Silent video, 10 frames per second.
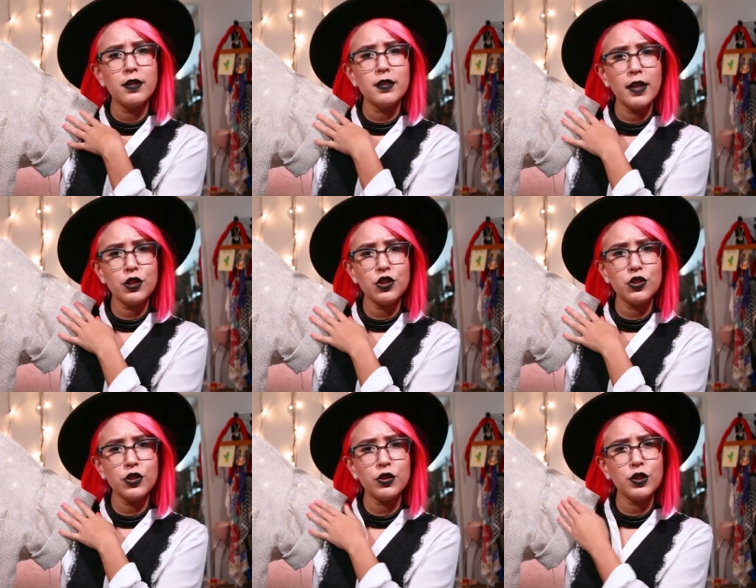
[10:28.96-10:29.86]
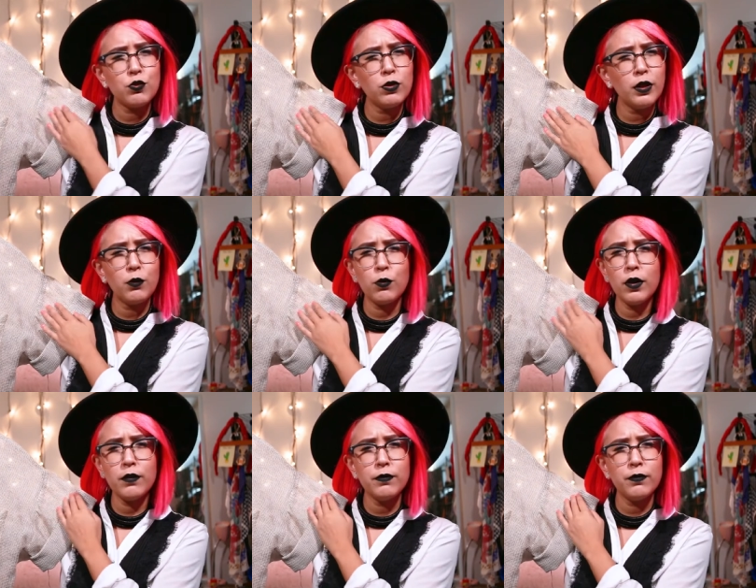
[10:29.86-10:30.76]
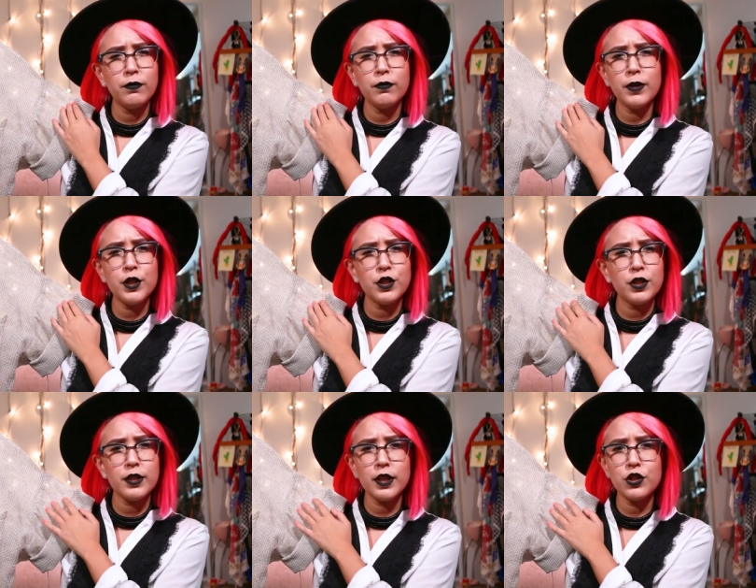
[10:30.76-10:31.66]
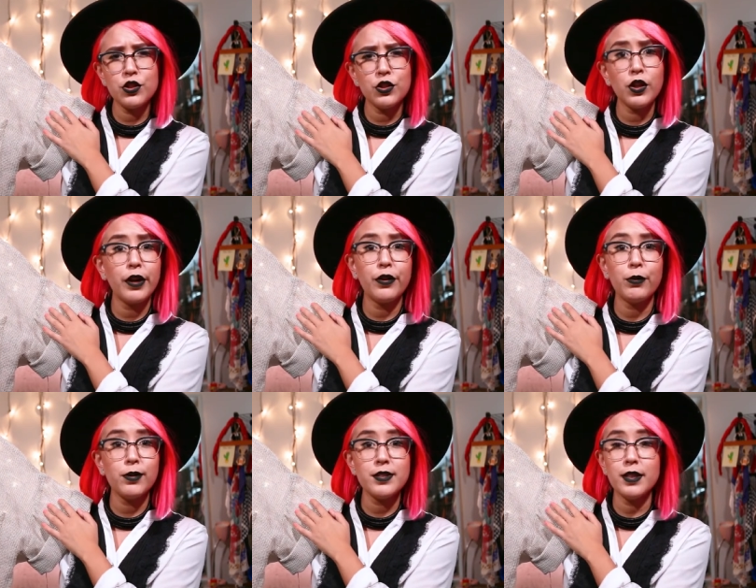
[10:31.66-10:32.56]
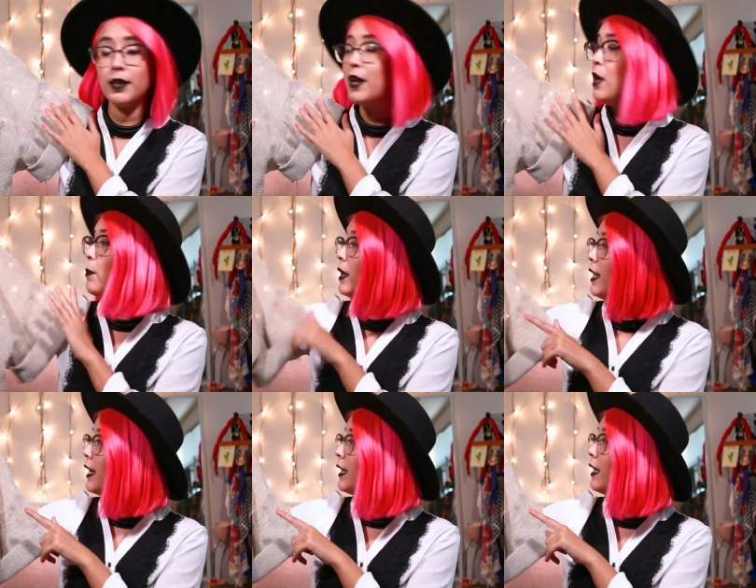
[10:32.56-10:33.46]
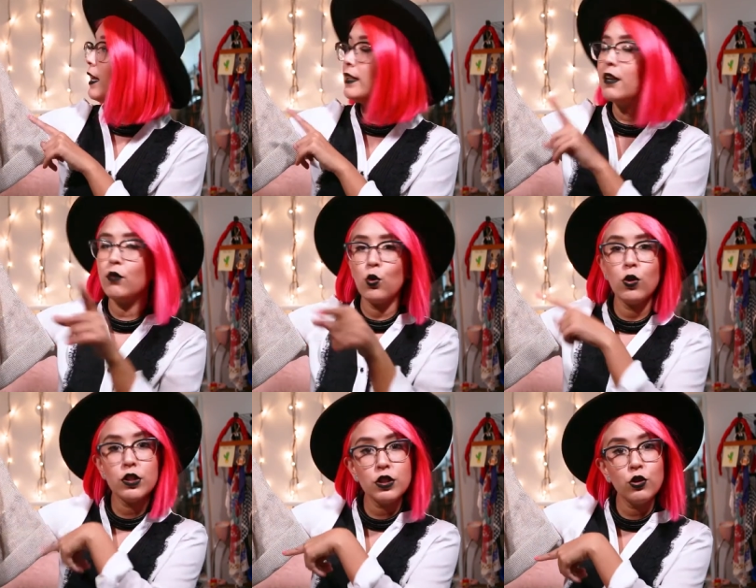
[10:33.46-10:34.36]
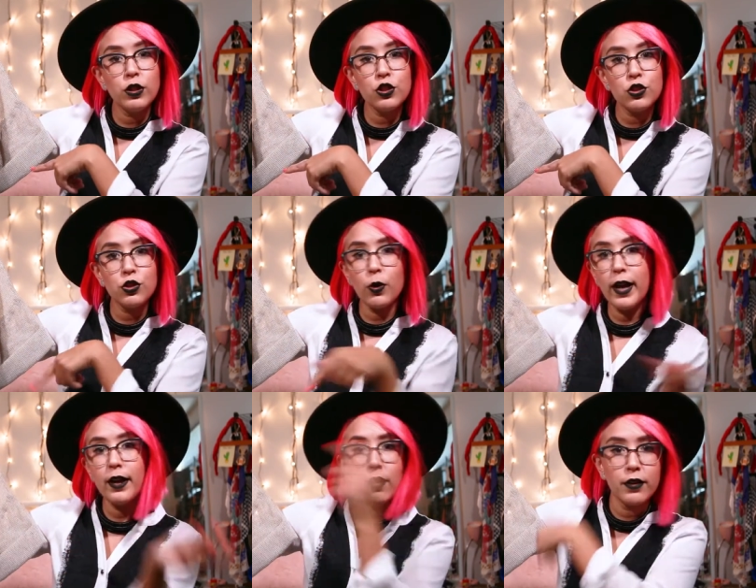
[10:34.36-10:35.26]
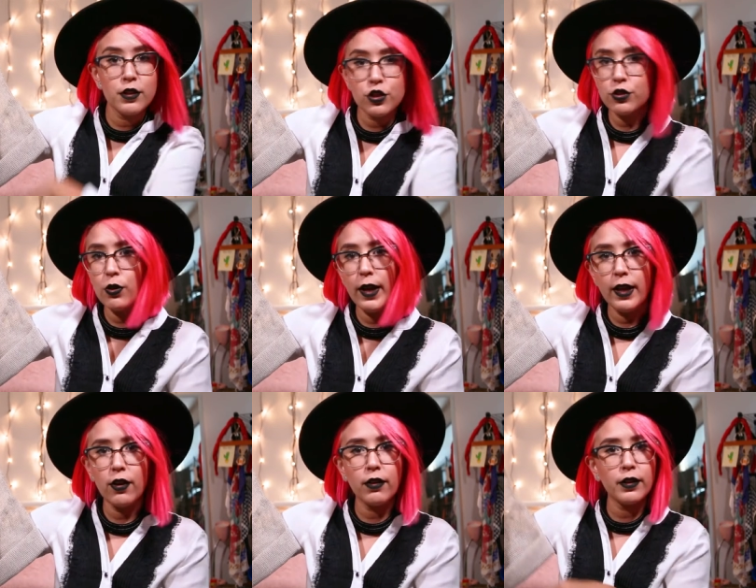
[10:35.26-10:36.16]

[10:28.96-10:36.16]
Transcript: texture, this really rough, itchy texture. I don't know, we'll see, but I like it. And then of course you can just throw a hat on it. Just throw a hat on